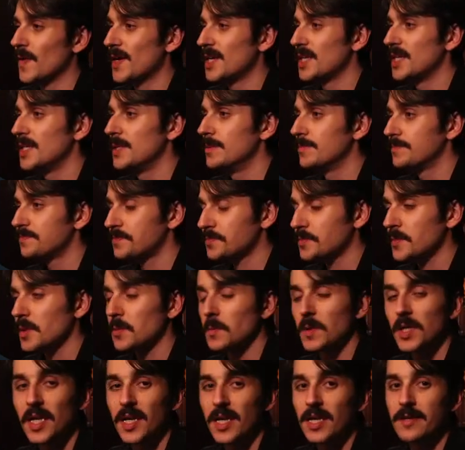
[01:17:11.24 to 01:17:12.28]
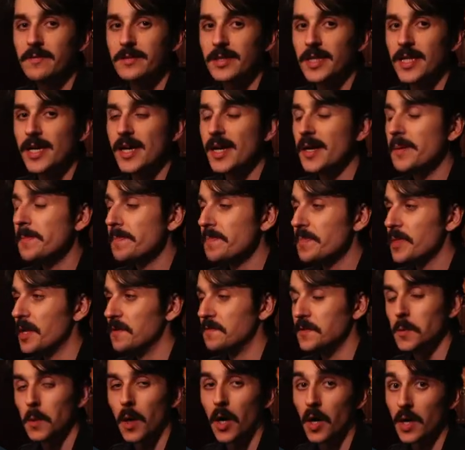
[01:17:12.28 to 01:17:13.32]
I'm going to leave it there. If you are
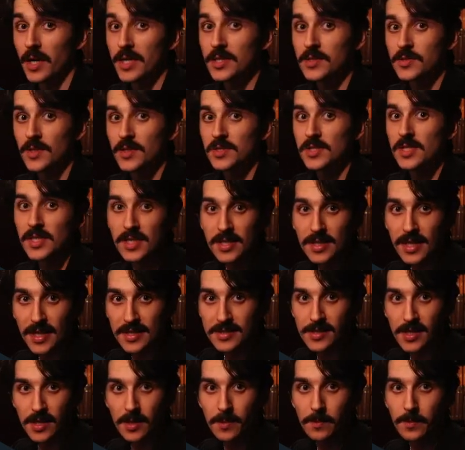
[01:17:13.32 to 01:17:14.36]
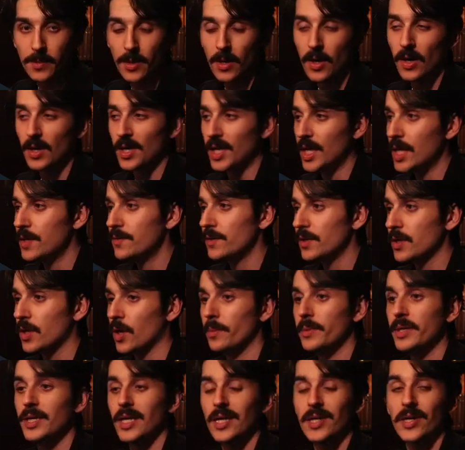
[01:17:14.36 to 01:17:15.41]
interested in that second part, leave a comment and I can
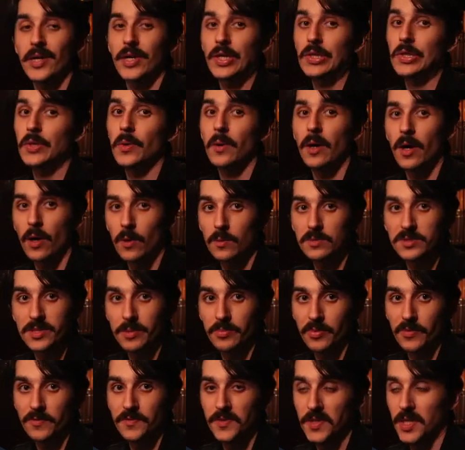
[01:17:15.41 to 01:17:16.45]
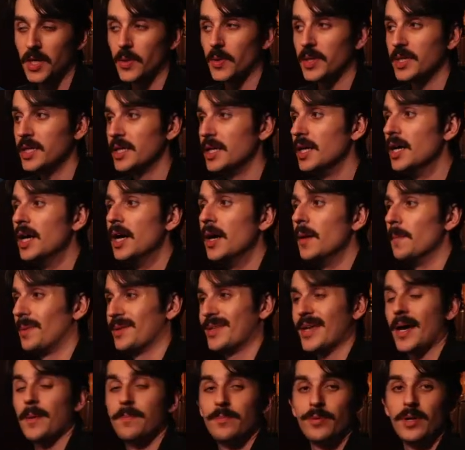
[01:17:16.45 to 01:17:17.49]
do a whole separate video on it. But that pretty much,
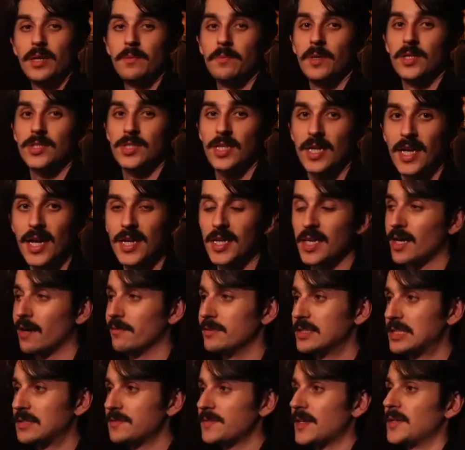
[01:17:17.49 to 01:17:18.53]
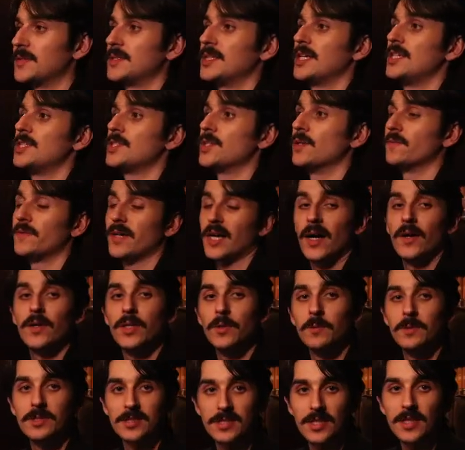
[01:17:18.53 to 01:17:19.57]
again, covers the foundation of how you would set this
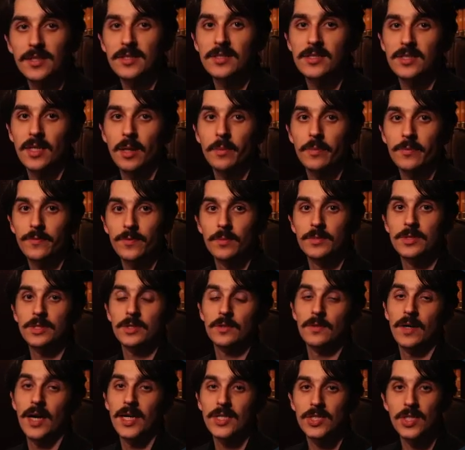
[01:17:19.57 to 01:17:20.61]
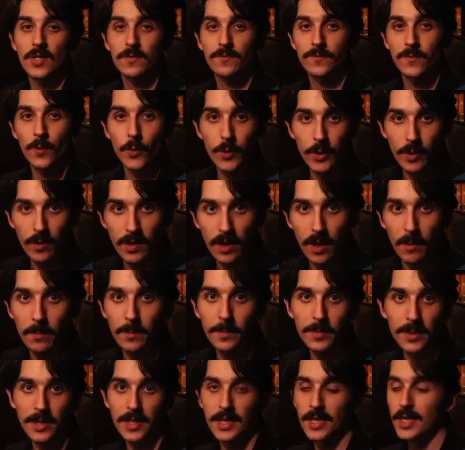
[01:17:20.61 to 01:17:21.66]
up from scratch for your company.
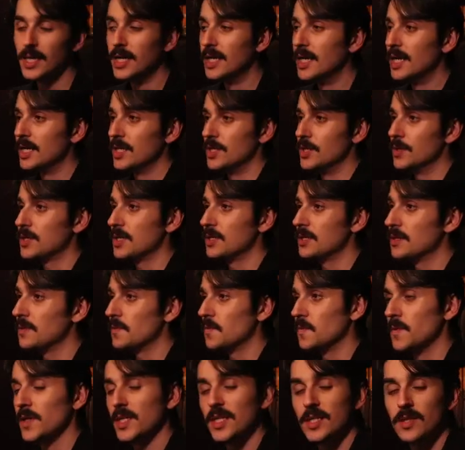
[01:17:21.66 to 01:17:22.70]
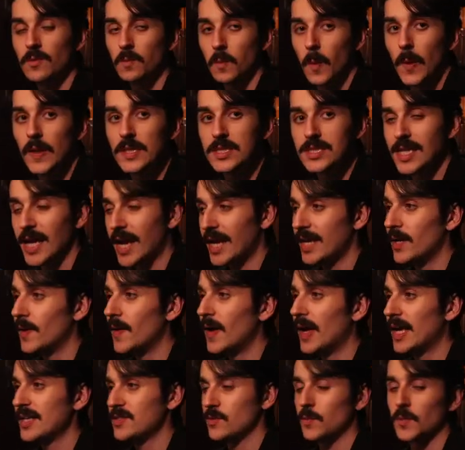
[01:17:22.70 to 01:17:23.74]
You can really, once the AI has all of this
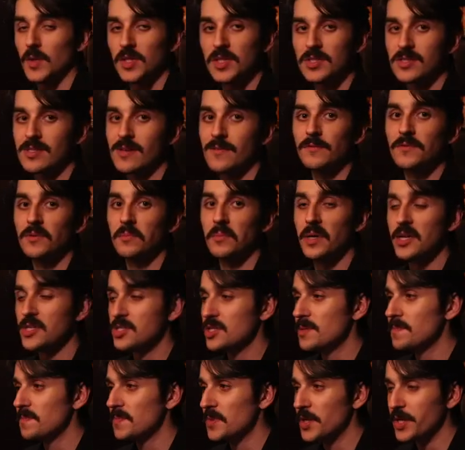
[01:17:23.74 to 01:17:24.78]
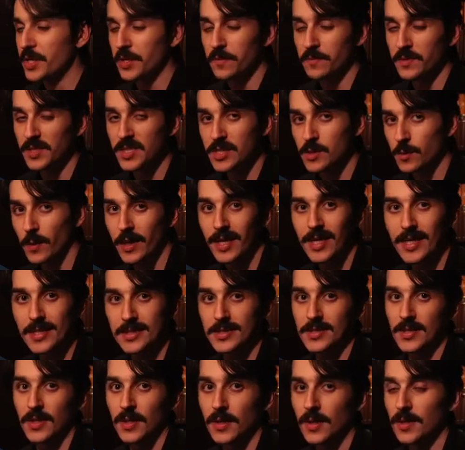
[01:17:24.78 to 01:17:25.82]
information, you can really tweak it to your heart's
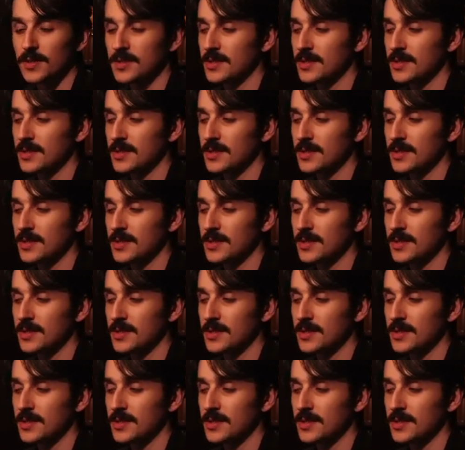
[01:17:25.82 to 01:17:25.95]
content.